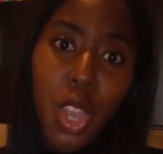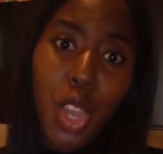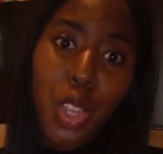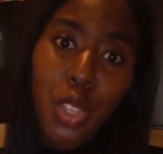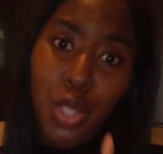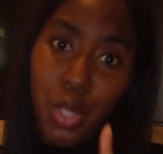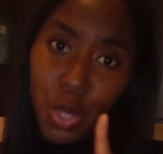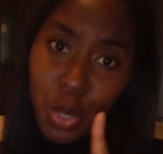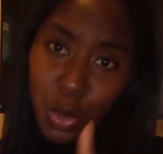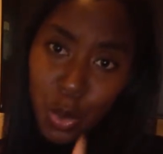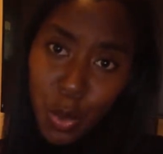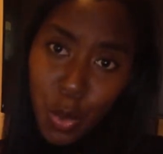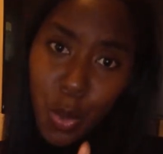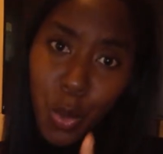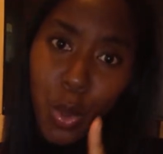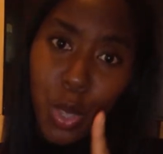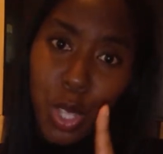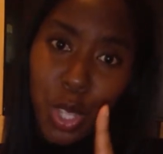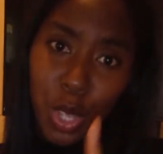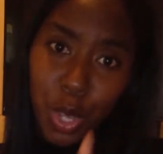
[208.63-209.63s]
So know
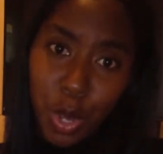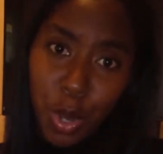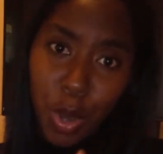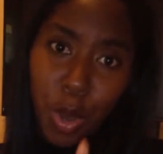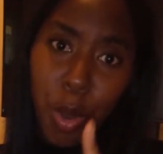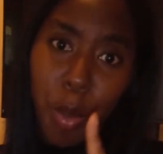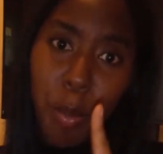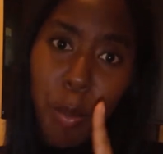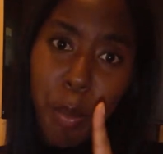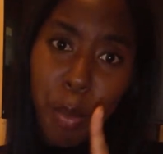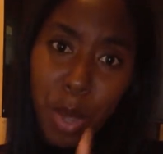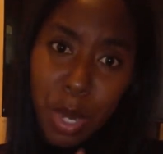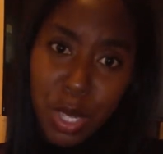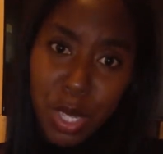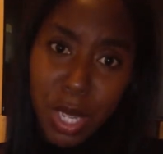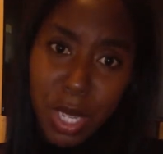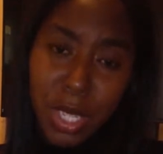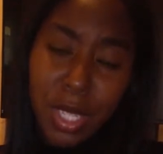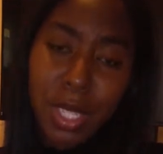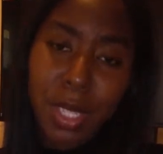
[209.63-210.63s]
your
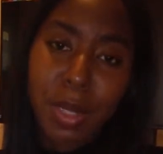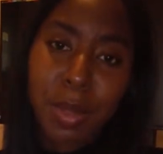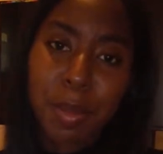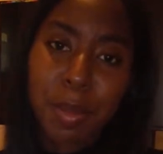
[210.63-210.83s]
budget.